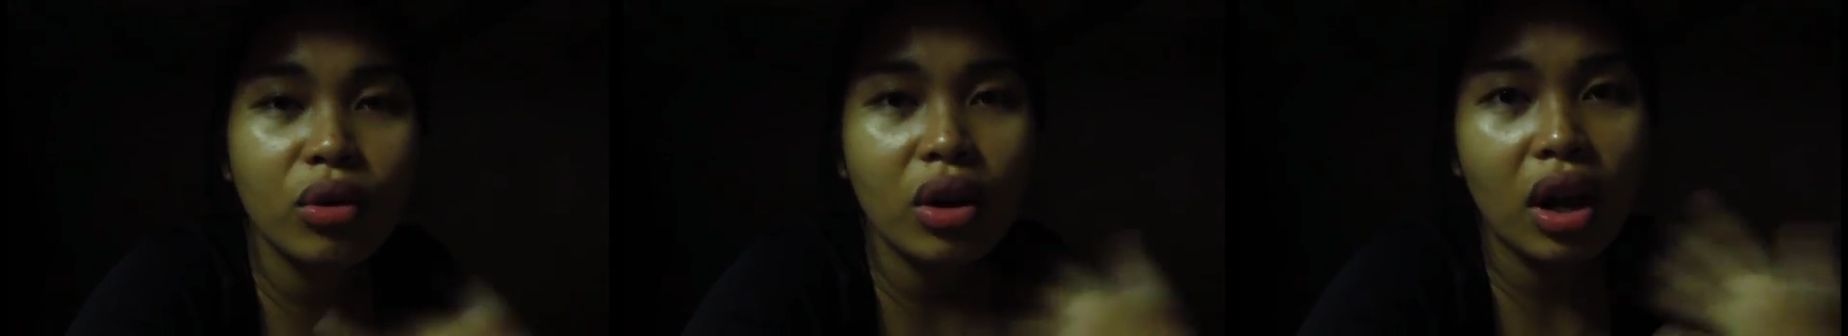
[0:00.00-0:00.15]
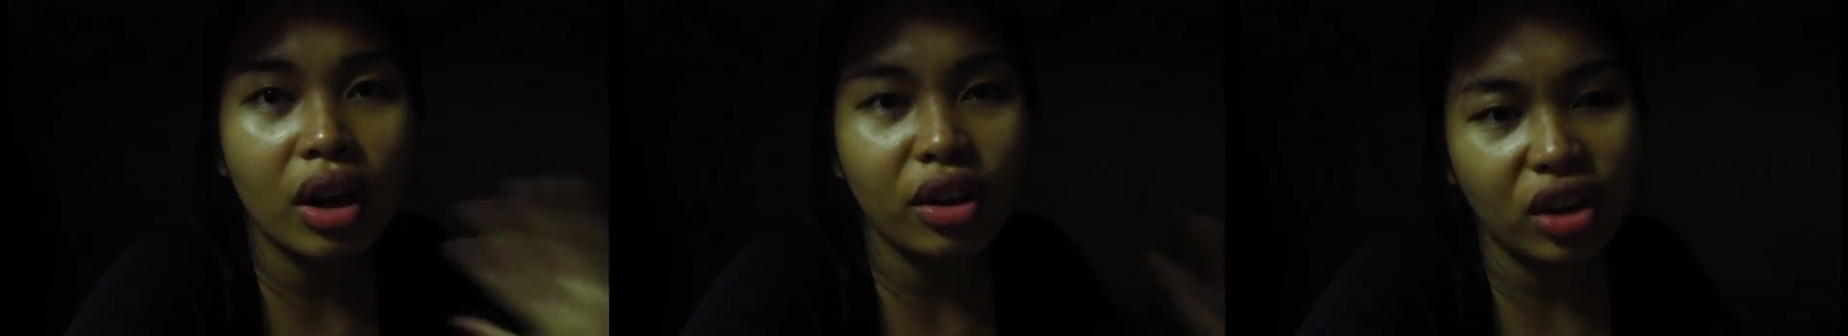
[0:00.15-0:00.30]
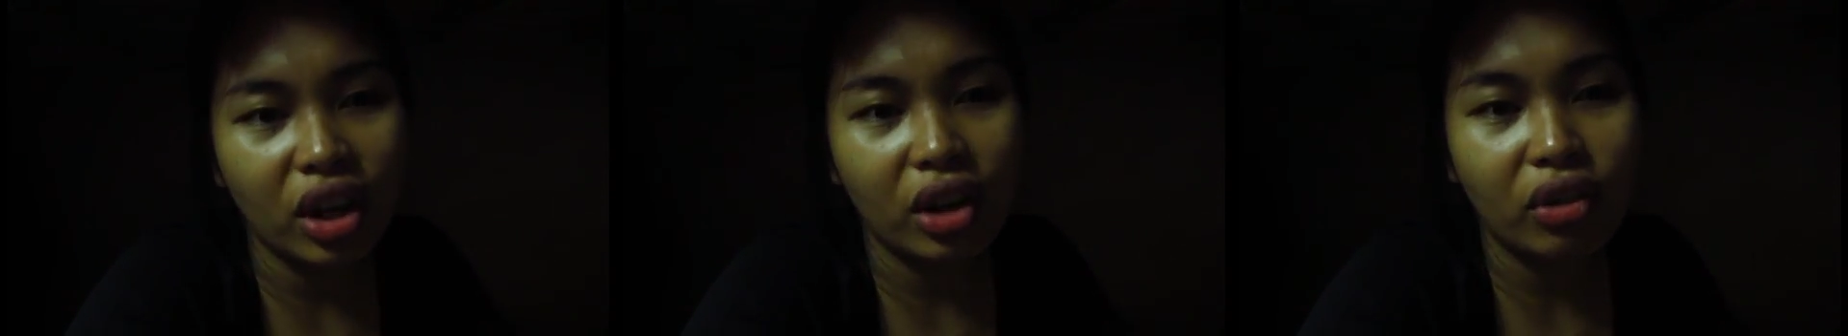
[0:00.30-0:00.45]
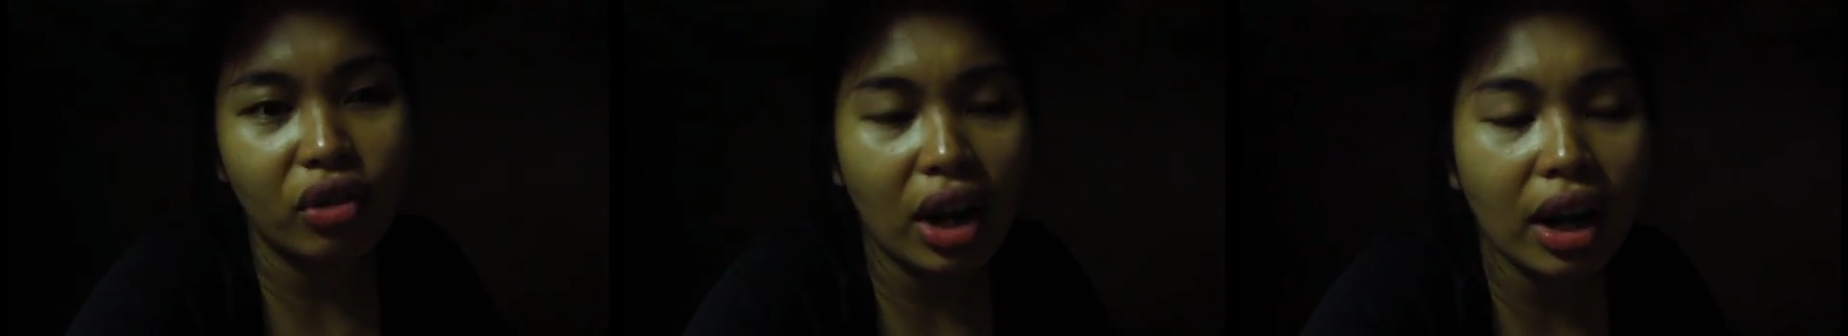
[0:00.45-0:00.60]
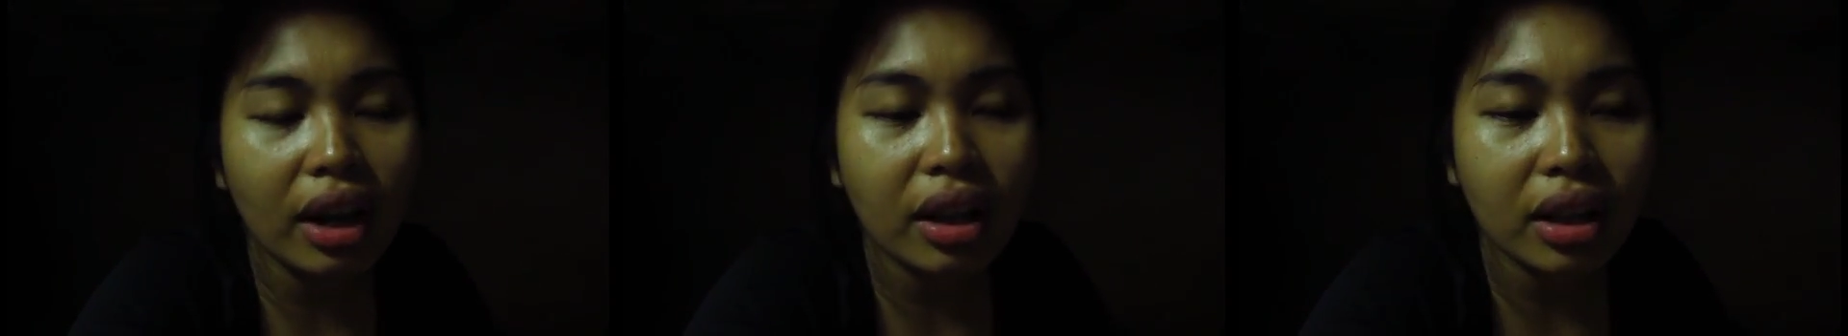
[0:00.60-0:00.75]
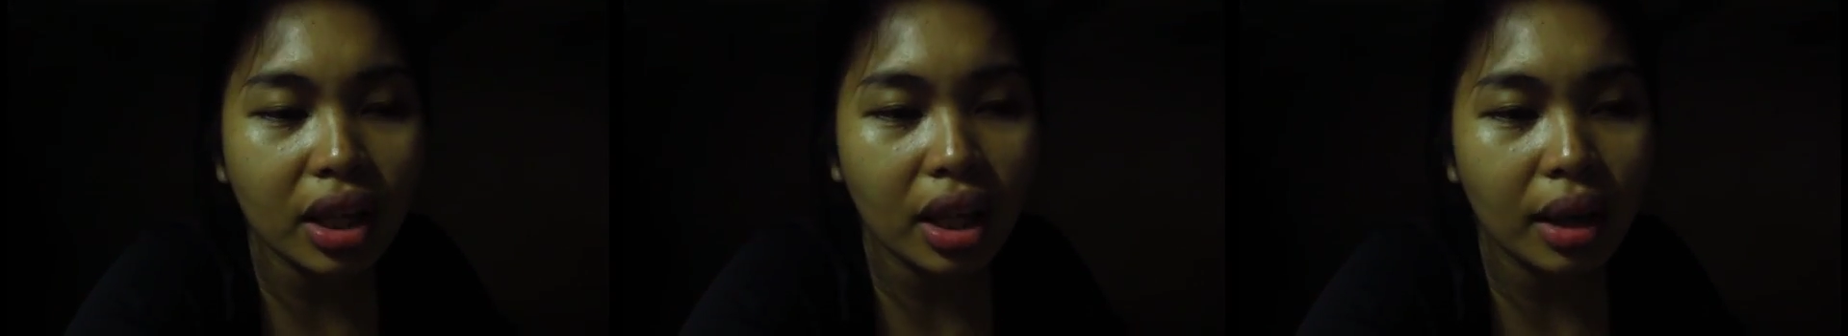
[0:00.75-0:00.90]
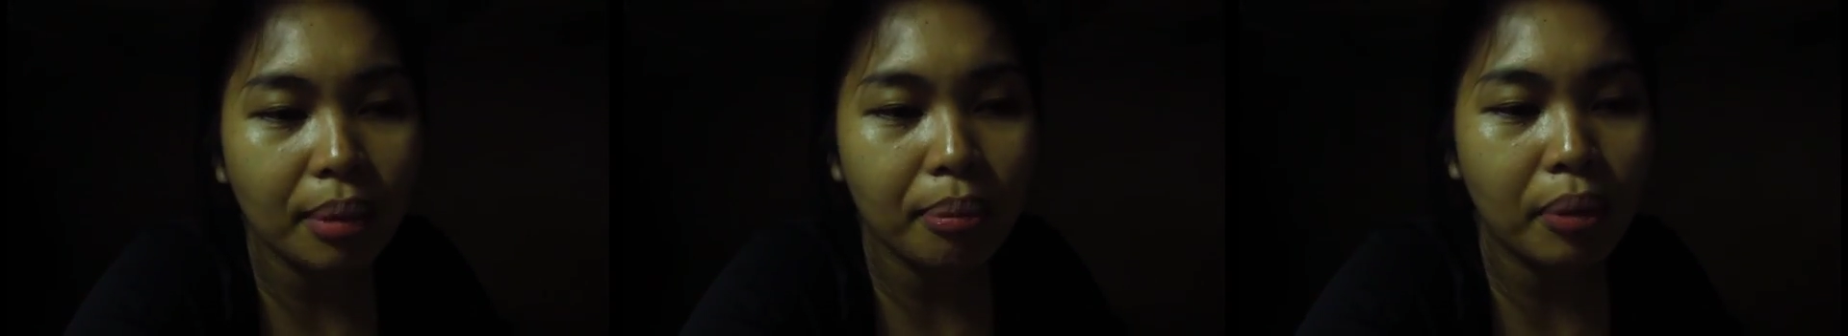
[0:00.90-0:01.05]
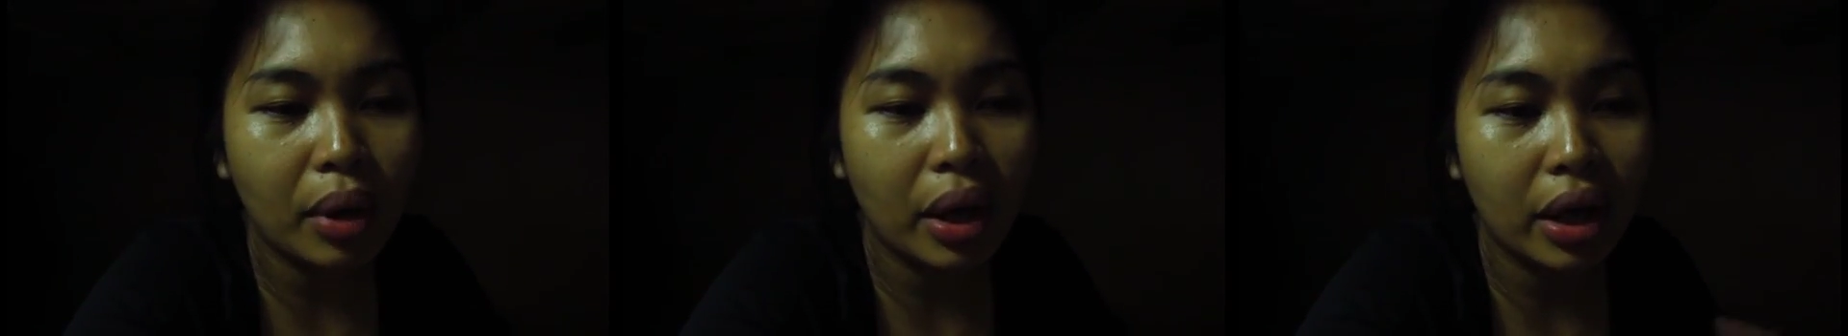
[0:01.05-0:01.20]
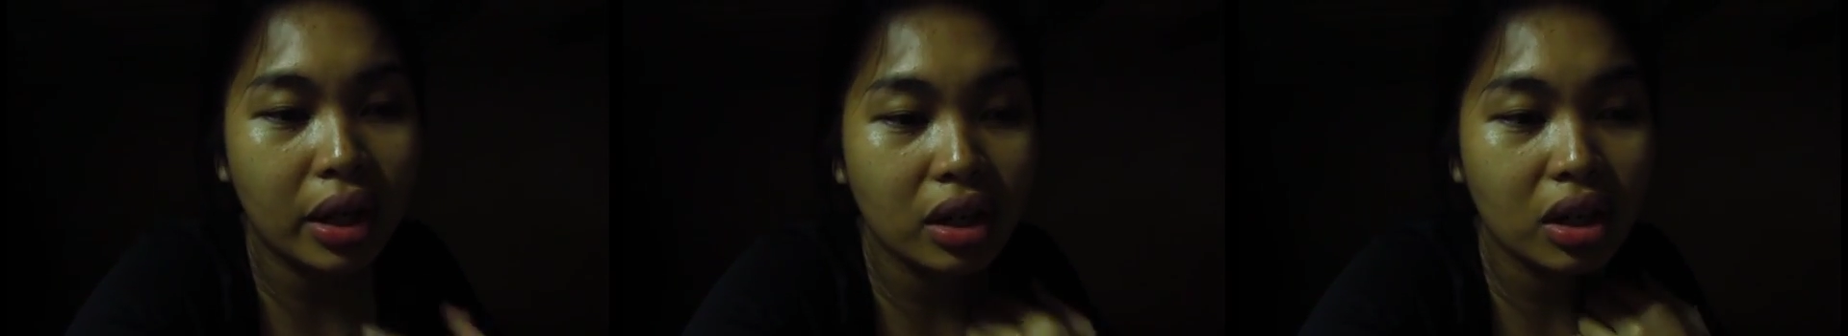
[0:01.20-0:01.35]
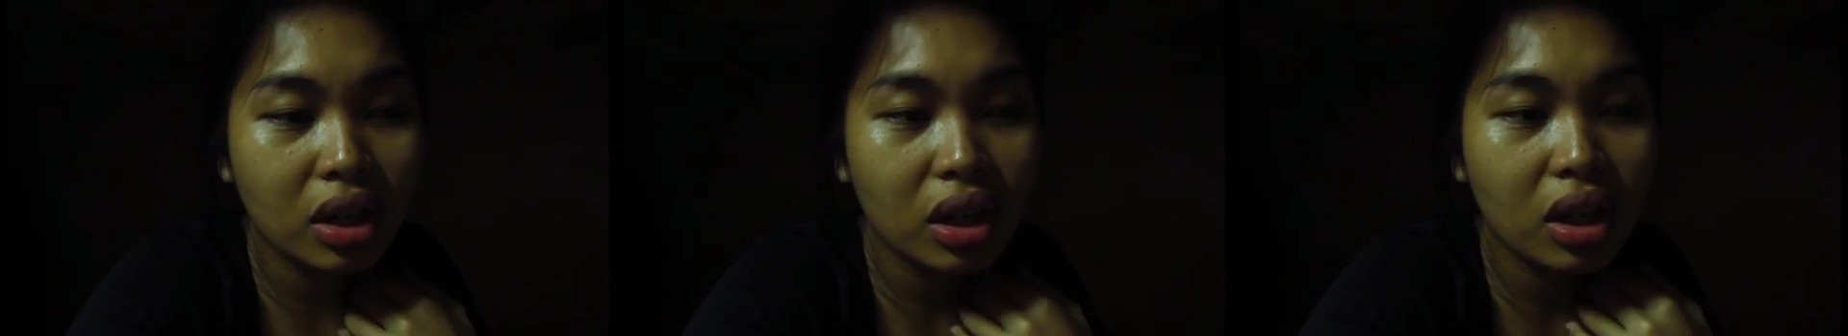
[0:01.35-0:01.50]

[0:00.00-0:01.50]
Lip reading: not directly, but